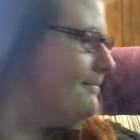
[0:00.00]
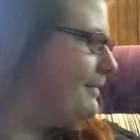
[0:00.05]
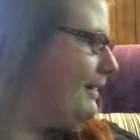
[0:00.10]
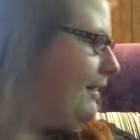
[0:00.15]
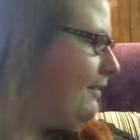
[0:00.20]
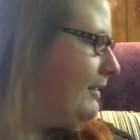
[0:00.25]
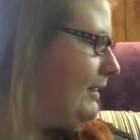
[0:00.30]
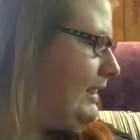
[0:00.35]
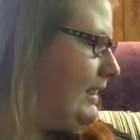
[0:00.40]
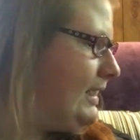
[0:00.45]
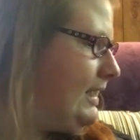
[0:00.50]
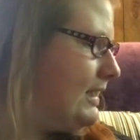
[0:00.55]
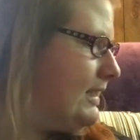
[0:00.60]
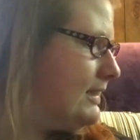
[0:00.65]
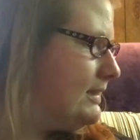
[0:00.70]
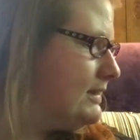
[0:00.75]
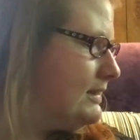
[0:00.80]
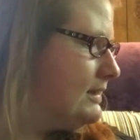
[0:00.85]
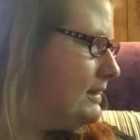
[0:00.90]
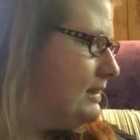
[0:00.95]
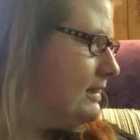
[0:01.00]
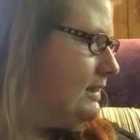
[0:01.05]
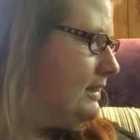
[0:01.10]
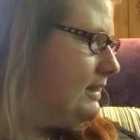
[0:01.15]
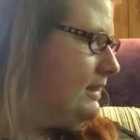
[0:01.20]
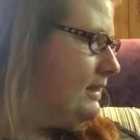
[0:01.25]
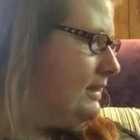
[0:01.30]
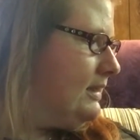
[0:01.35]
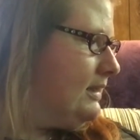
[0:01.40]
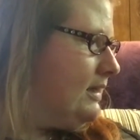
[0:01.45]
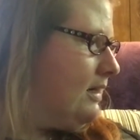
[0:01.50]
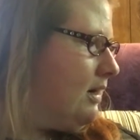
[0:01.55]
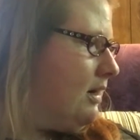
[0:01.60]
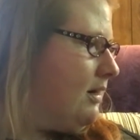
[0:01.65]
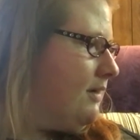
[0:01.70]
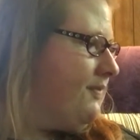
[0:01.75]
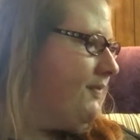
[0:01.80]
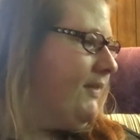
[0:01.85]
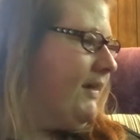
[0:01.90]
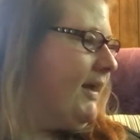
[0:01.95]
about it.
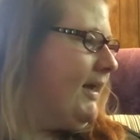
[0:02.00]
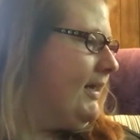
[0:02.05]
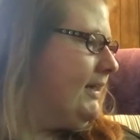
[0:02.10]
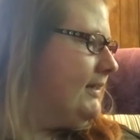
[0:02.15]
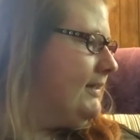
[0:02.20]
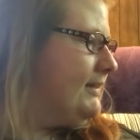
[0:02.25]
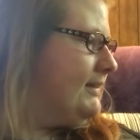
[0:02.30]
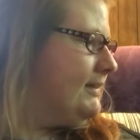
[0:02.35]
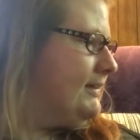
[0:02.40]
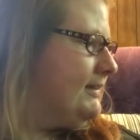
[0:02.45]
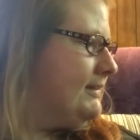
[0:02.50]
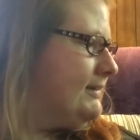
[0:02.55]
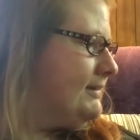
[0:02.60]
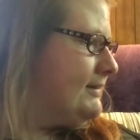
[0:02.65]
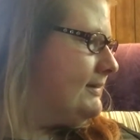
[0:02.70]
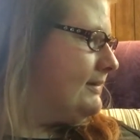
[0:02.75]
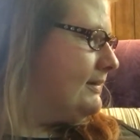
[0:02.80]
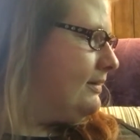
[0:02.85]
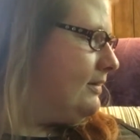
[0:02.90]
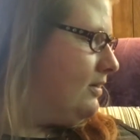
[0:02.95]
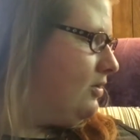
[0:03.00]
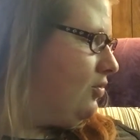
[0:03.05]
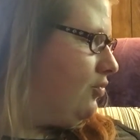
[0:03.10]
That is,